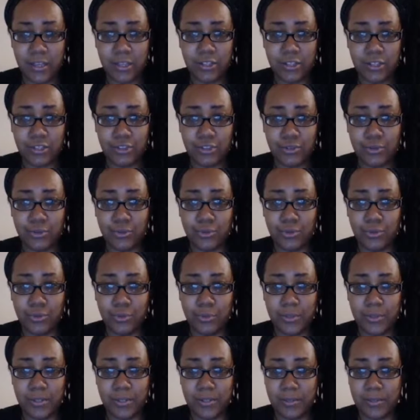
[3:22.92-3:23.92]
to
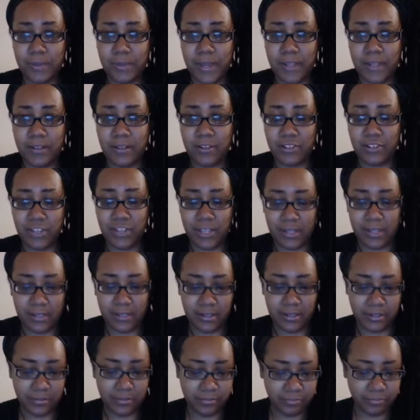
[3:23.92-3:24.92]
participate in the
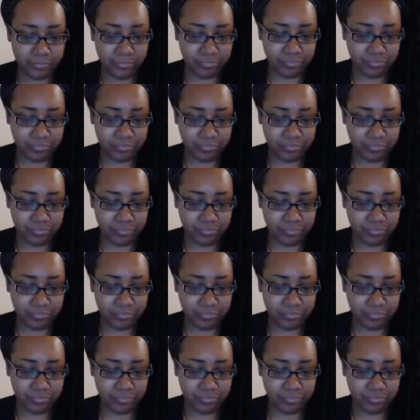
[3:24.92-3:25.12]
chanting.